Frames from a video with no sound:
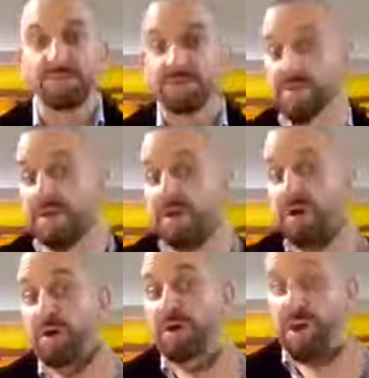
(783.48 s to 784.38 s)
to speed
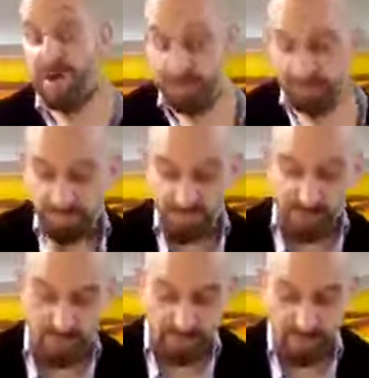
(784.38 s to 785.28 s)
all the time.
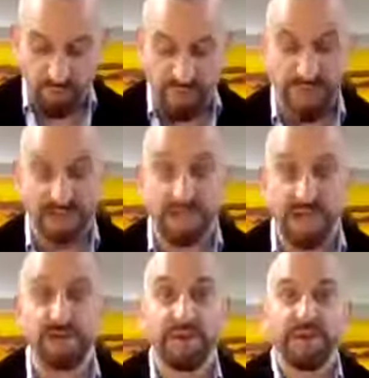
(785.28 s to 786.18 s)
With that
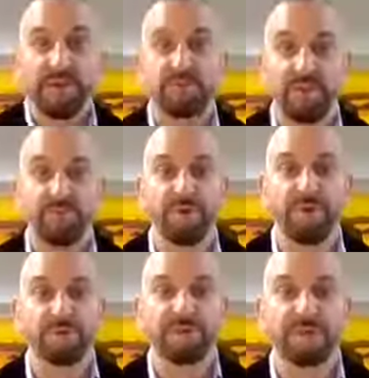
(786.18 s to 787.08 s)
said, the crypto
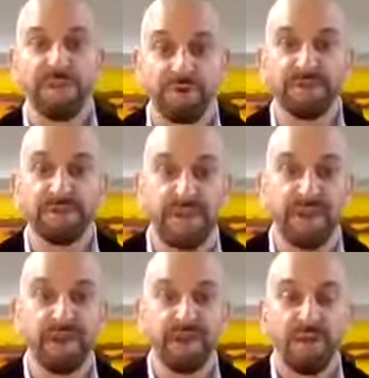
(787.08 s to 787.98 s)
industry is here to
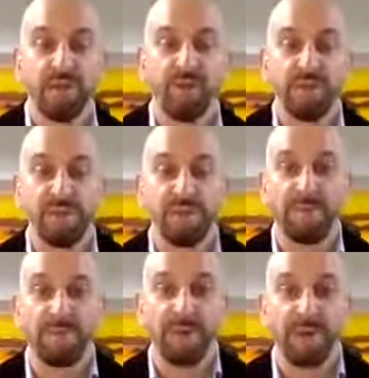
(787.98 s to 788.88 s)
stay, and we're going to be
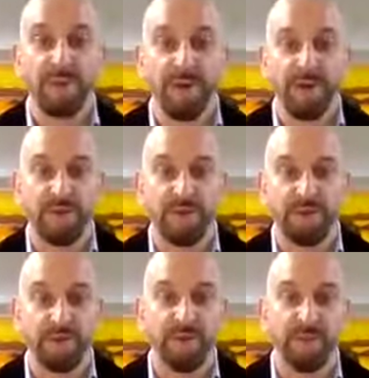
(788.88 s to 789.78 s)
a big part of that.
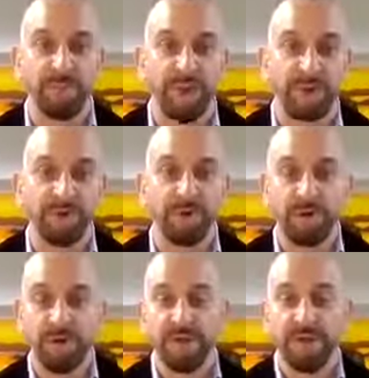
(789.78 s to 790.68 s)
We're going to be a pinnacle
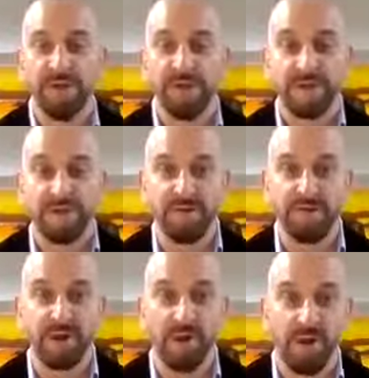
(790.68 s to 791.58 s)
in the center
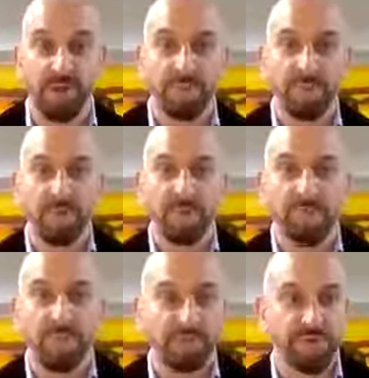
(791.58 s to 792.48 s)
of it all.
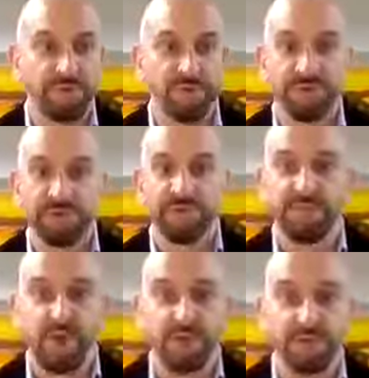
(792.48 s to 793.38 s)
Both users,
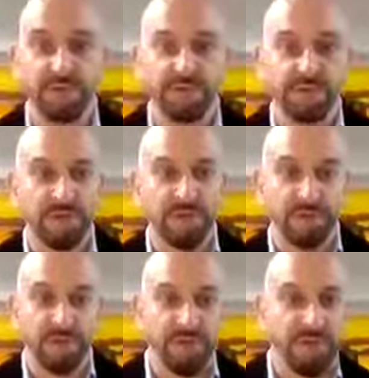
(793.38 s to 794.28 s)
developers,
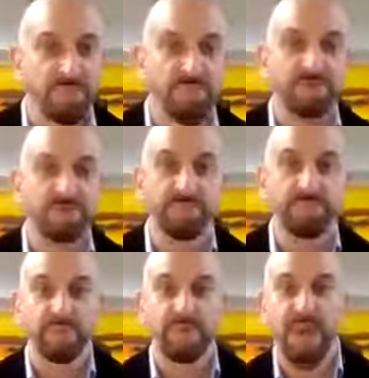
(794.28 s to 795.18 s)
community members,
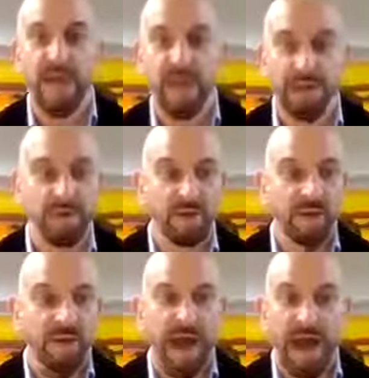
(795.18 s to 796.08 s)
and
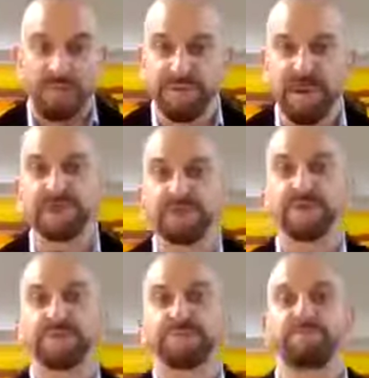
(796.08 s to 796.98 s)

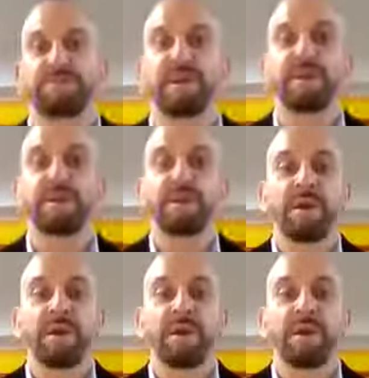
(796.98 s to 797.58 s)
advertising is a big